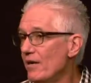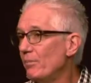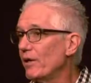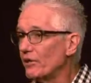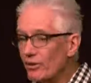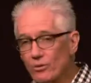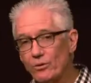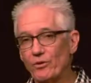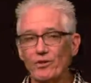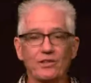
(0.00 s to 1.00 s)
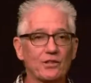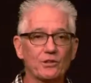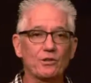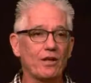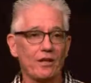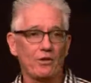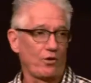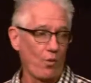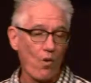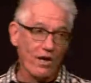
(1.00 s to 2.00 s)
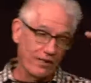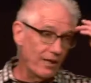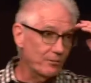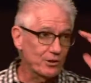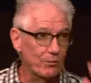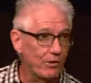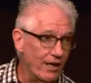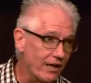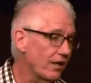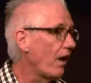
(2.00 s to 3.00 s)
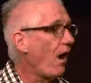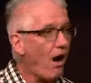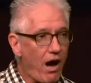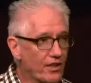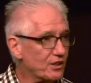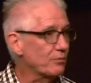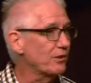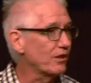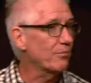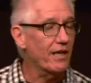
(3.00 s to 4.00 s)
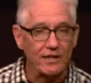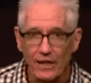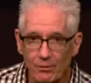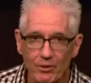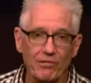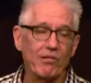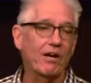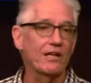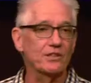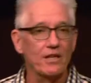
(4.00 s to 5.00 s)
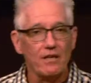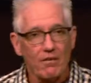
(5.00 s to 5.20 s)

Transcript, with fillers: But the cool thing is, the, the one that comes to mind, awesome young man came to Christ,